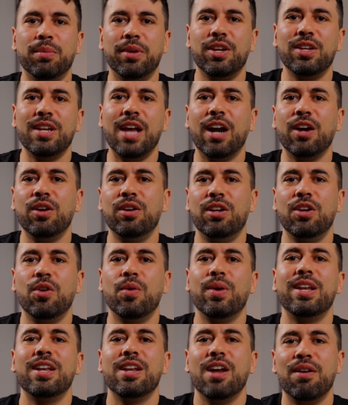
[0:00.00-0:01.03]
but you're not going to
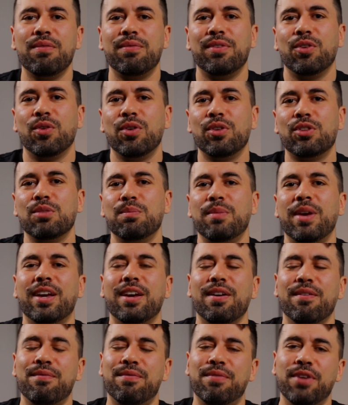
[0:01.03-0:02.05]
know enough in order to
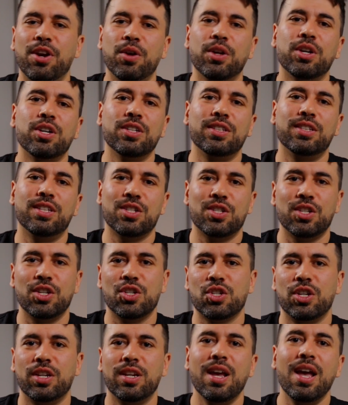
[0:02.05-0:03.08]
make a very good
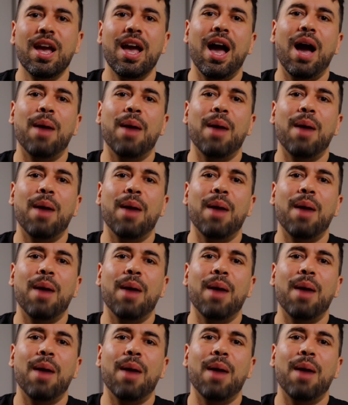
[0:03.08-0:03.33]
decision